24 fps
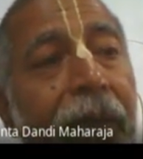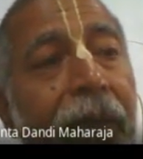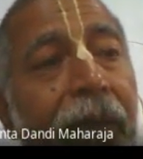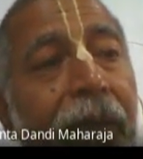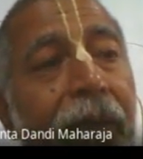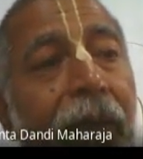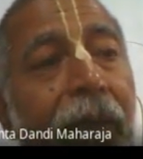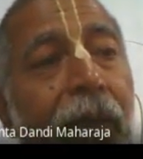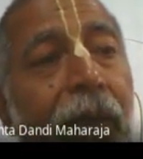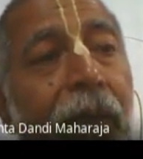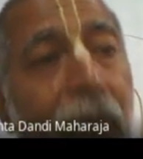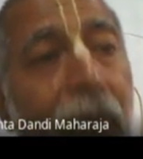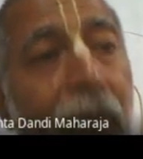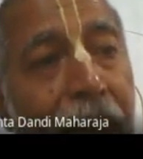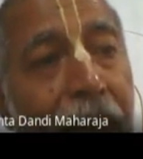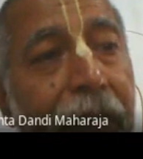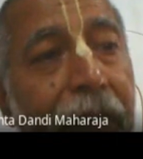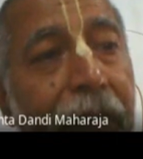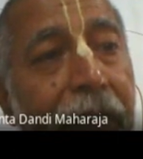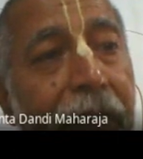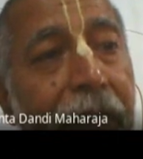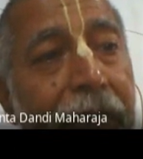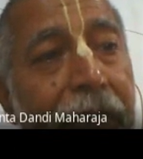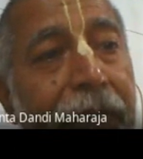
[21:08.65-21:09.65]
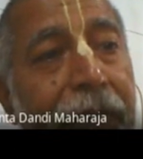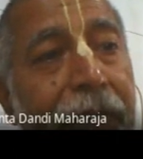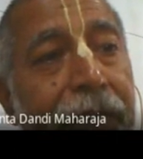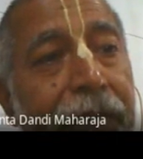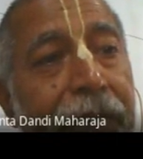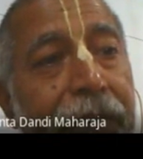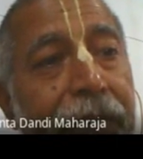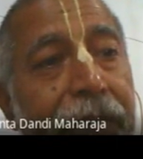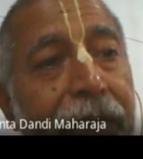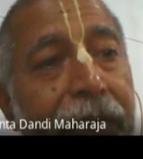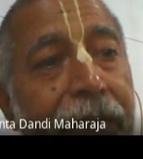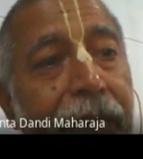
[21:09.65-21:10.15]
work.
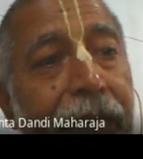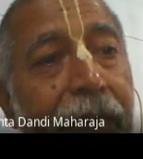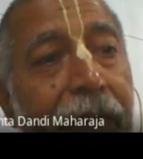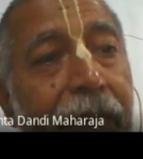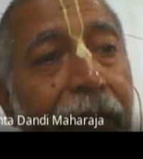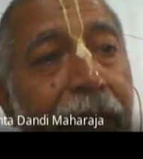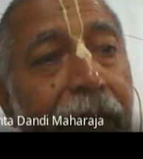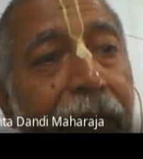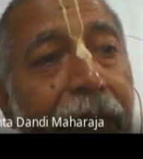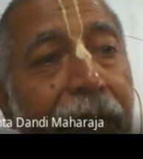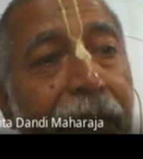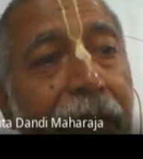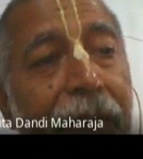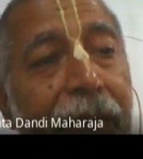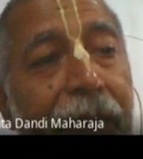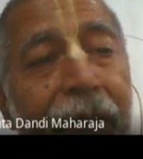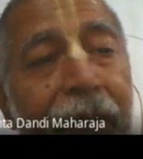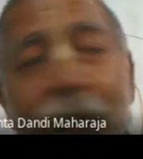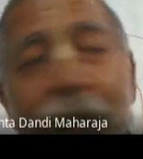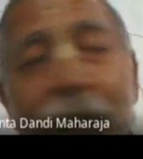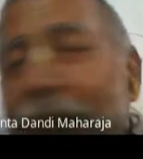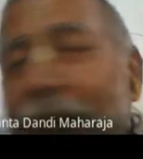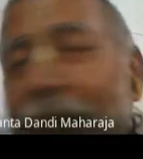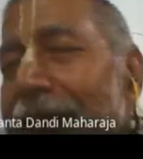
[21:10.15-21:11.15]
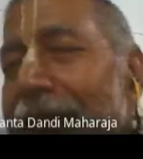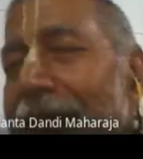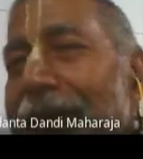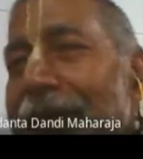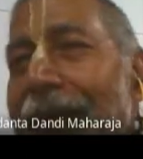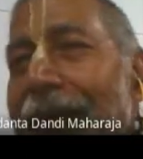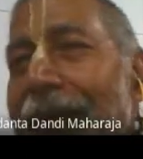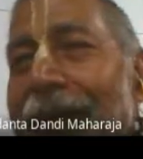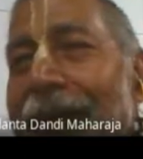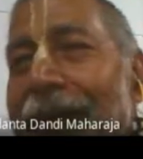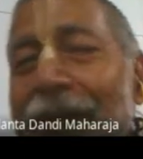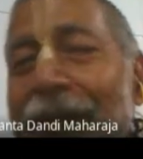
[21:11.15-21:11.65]
What is that?
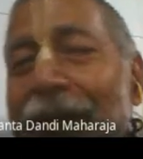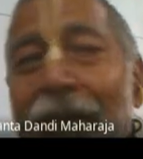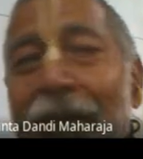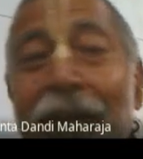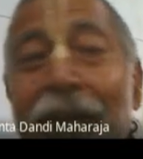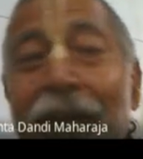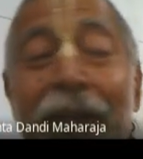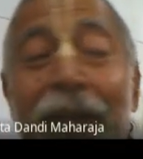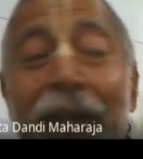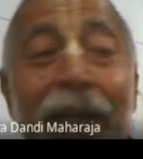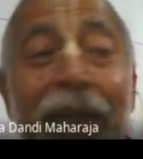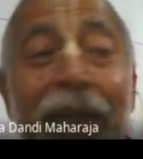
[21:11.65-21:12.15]
In